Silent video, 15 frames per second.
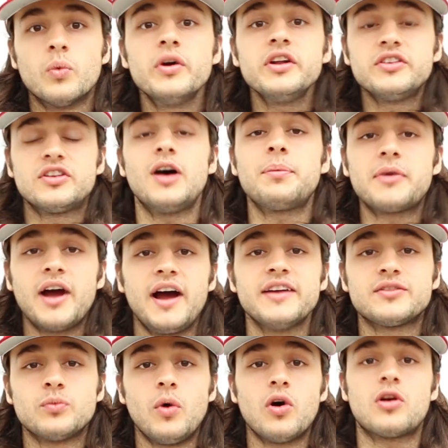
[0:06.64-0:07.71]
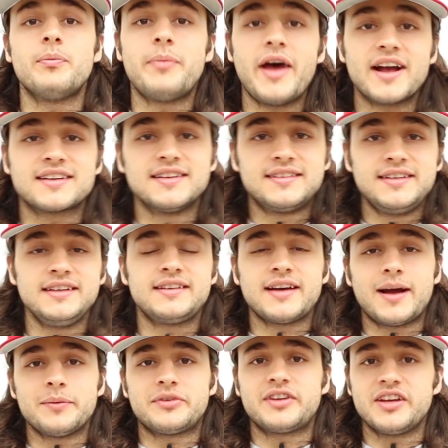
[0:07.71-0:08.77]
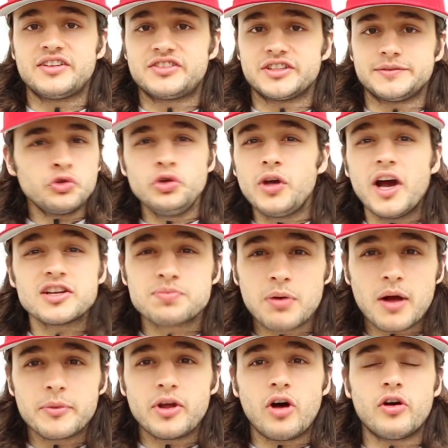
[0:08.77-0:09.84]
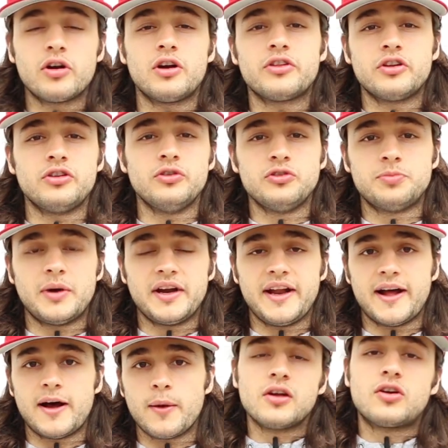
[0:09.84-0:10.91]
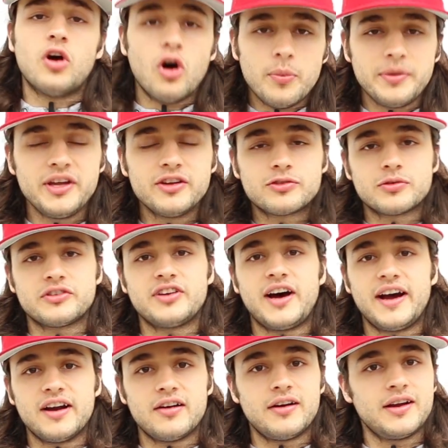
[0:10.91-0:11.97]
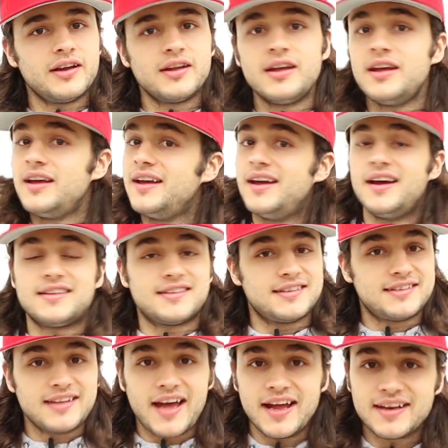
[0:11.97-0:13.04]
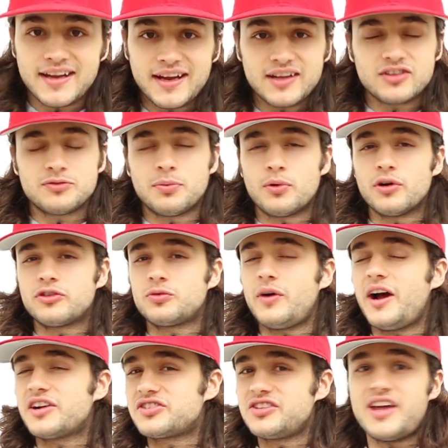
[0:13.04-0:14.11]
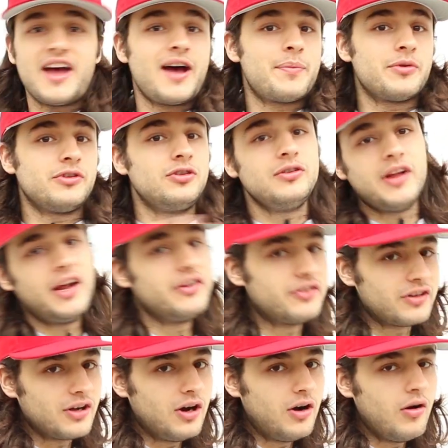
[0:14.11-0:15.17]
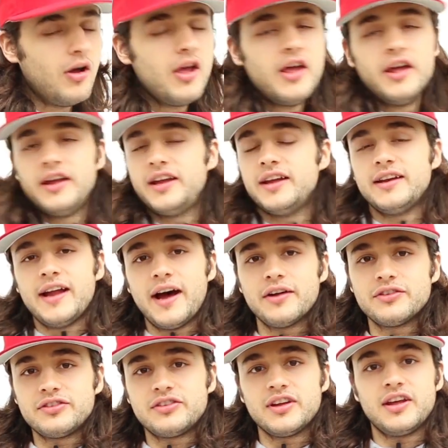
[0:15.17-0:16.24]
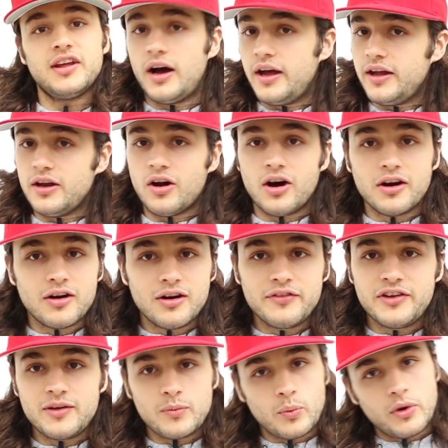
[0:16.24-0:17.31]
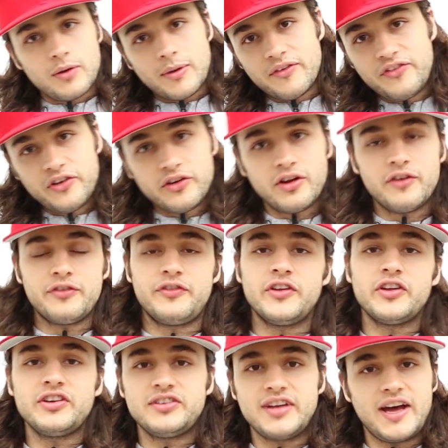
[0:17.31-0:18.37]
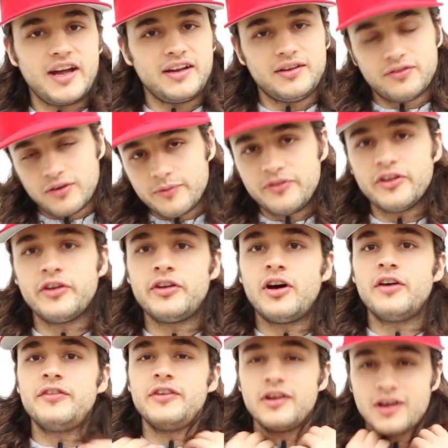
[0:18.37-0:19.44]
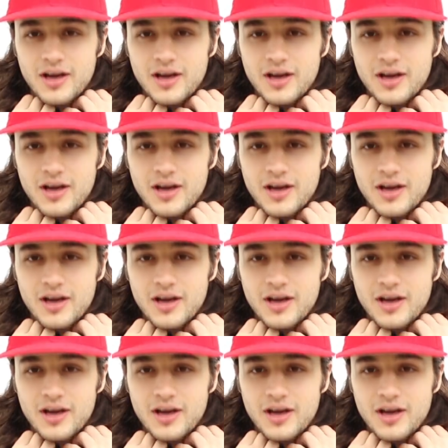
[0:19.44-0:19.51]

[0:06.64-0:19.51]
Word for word: What is up, guys? Welcome back to T-Time's Kitchen. You guys probably all heard the news by now. Kobe is retiring. It's a sad day in sports. Well, actually, that happened two days ago. He announced it. In honor of him, I'm wearing my Philadelphia Phillies hat. He's from Philadelphia.